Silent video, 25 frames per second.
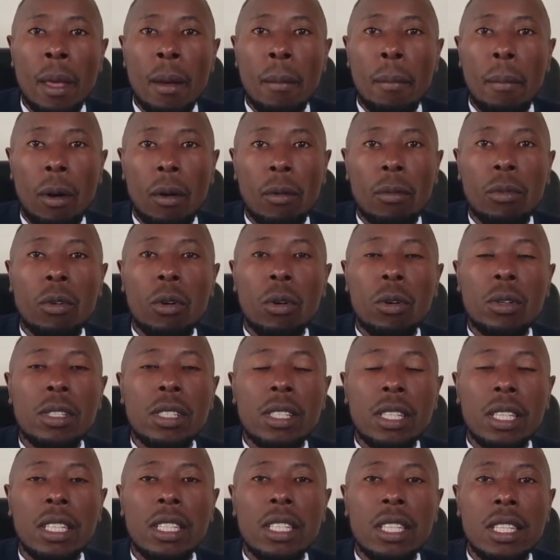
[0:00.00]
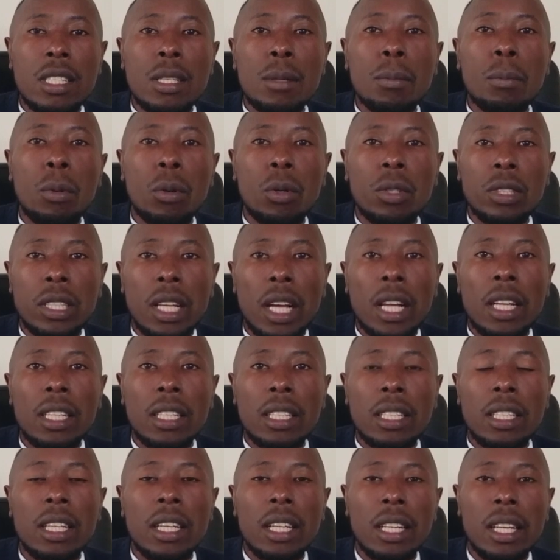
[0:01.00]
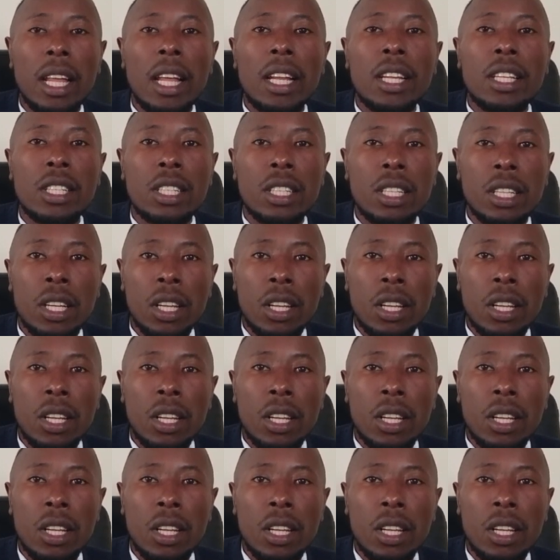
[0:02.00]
But of course, it is important that